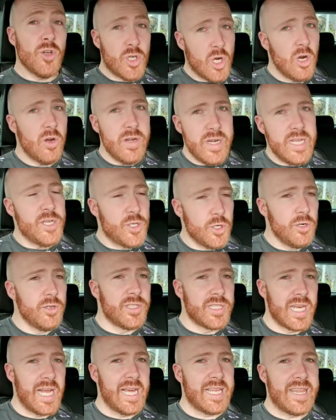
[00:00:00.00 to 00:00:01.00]
go near
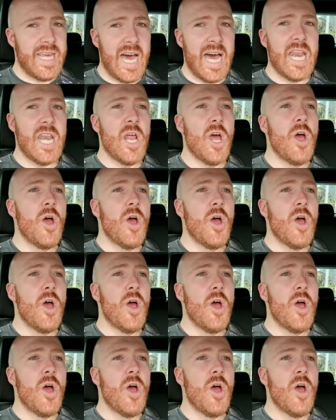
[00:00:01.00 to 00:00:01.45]
dudes like that,